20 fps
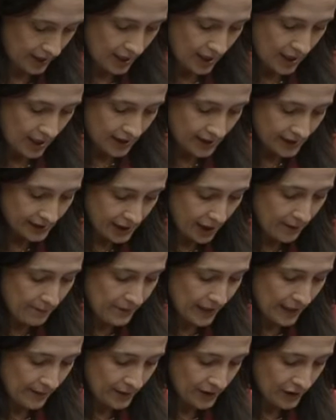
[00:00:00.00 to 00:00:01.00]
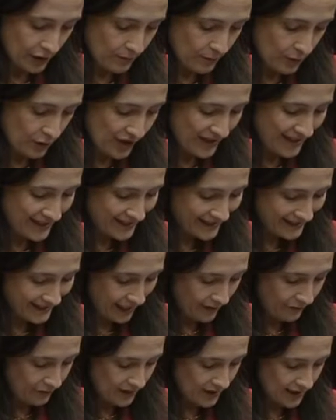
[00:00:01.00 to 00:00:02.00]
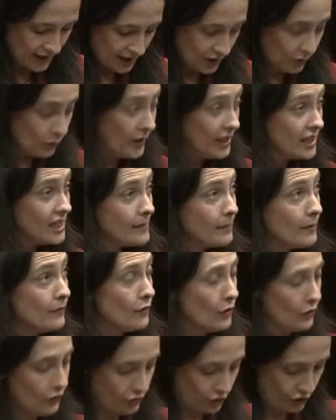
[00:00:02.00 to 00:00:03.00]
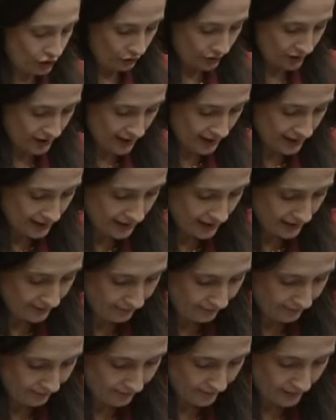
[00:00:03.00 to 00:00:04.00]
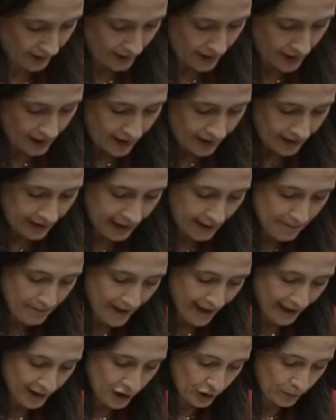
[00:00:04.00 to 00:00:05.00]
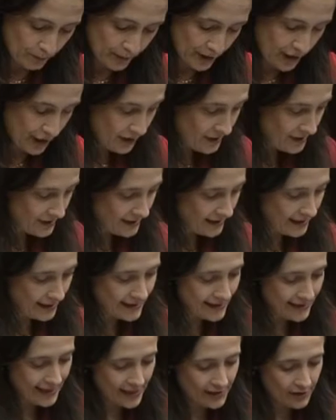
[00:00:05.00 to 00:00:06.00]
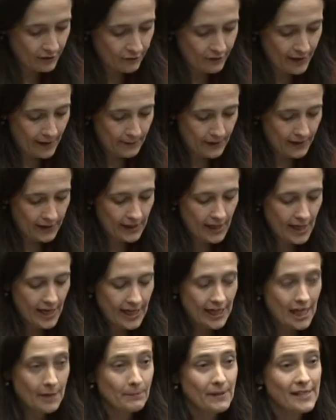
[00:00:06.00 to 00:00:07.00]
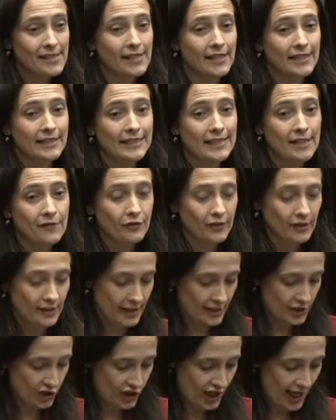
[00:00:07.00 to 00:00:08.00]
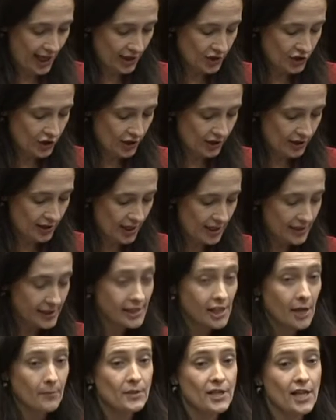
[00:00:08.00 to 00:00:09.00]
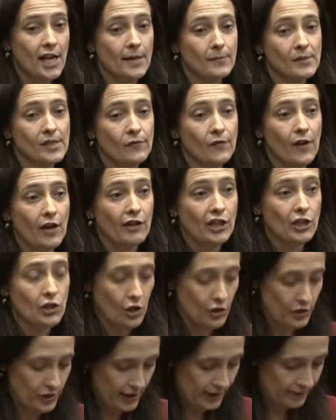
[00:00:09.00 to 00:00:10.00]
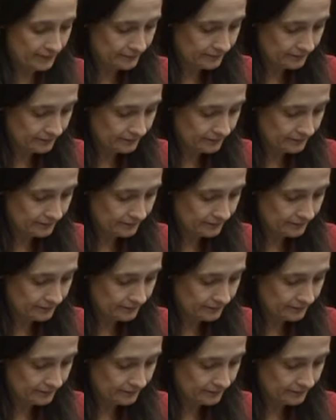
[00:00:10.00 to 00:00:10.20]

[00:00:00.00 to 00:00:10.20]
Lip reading: Some babies are born 17 weeks before their due date. The impact on parents and extended family can be significantly challenging and sometimes very daunting.